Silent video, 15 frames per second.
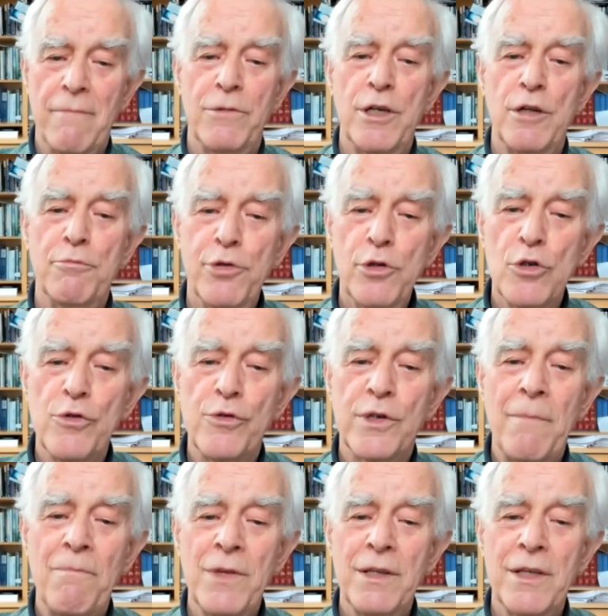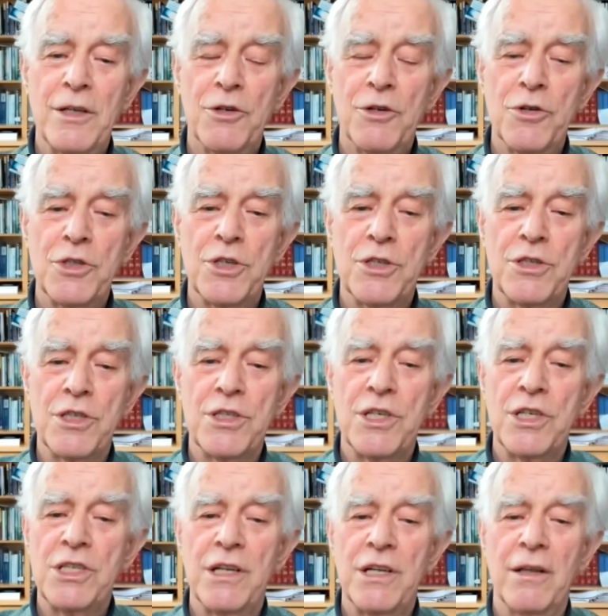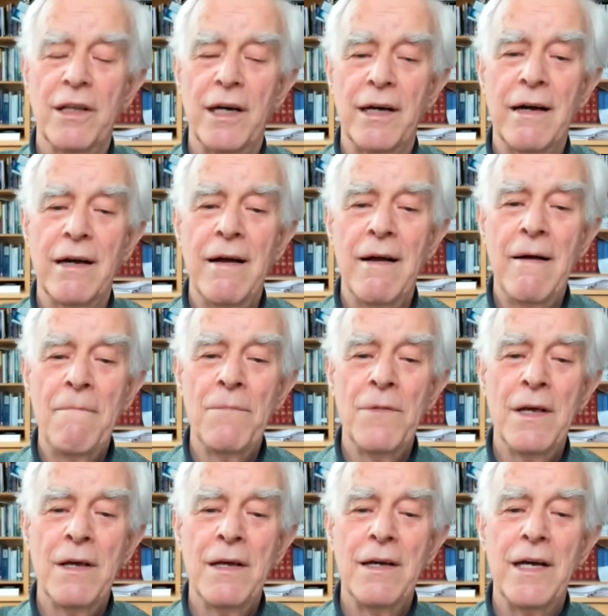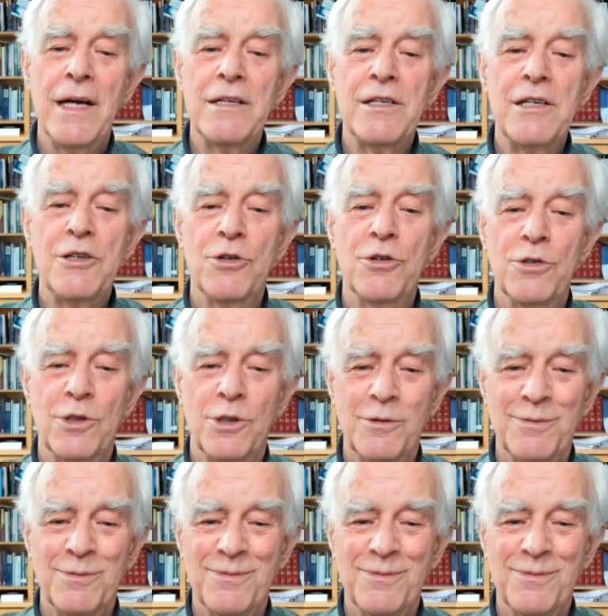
that proof that consciousness is still there. It's eternal.